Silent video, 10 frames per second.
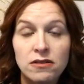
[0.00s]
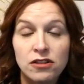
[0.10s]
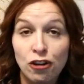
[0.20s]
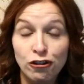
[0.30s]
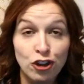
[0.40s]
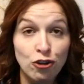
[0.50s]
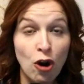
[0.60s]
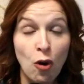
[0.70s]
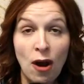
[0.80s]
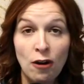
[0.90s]
start to
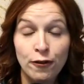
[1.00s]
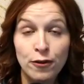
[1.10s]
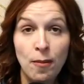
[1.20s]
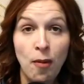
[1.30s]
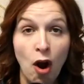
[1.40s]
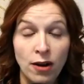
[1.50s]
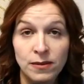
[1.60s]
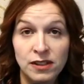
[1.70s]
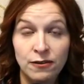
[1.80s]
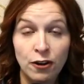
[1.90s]
grow out from the
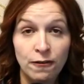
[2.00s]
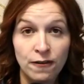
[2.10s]
bottoms of your